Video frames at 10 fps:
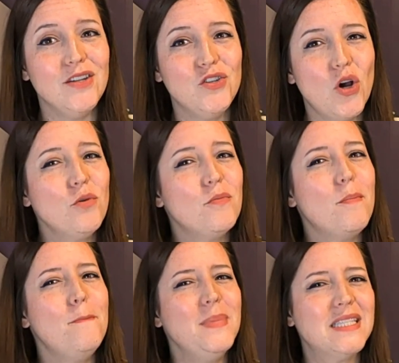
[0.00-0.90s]
and don't
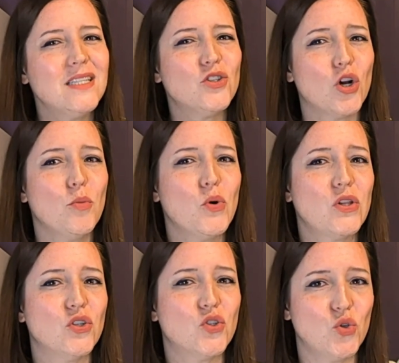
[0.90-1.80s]

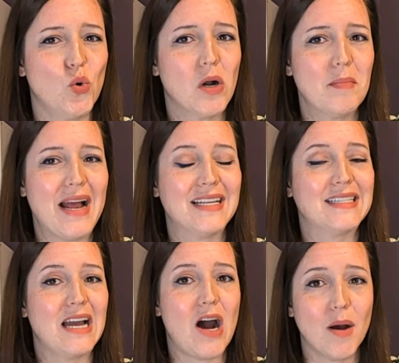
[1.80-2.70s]
misinterpret the storm as the